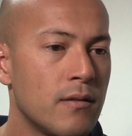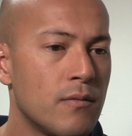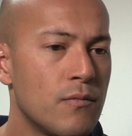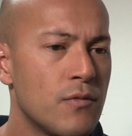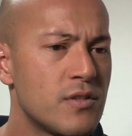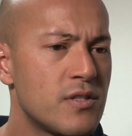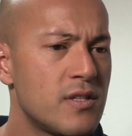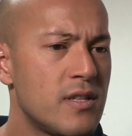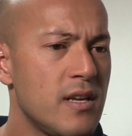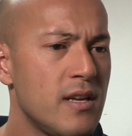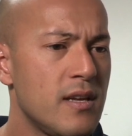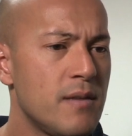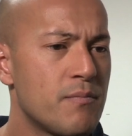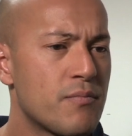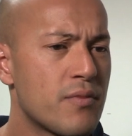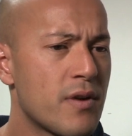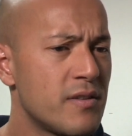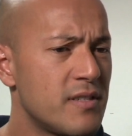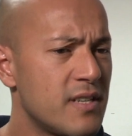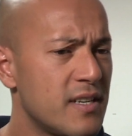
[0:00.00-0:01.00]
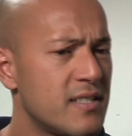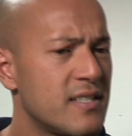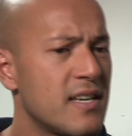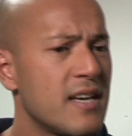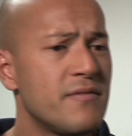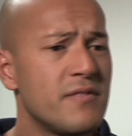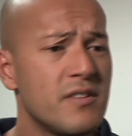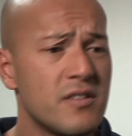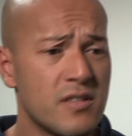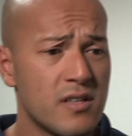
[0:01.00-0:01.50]
What's the process
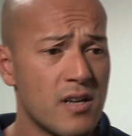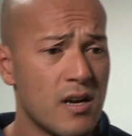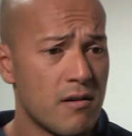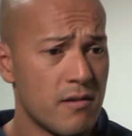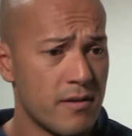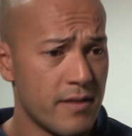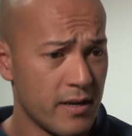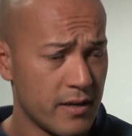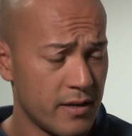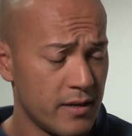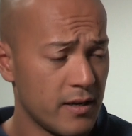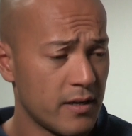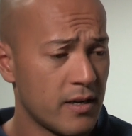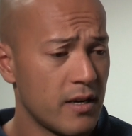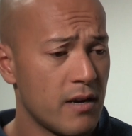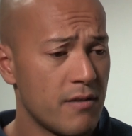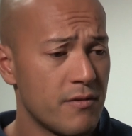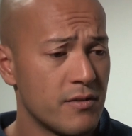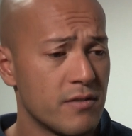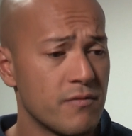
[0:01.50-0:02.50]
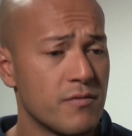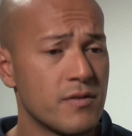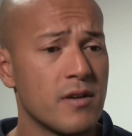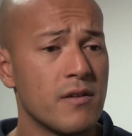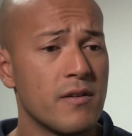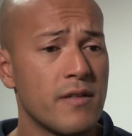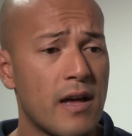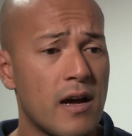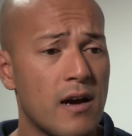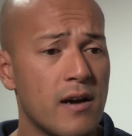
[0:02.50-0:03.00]
safety scenario that can occur as a
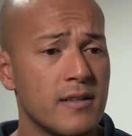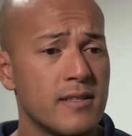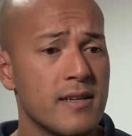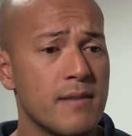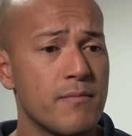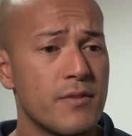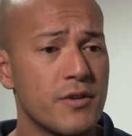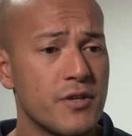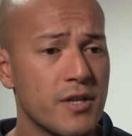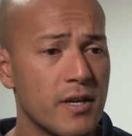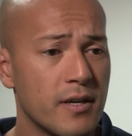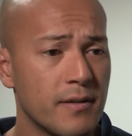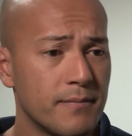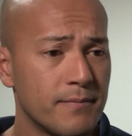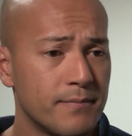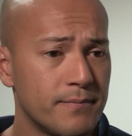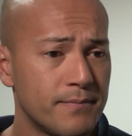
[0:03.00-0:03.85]
result of that high temperature?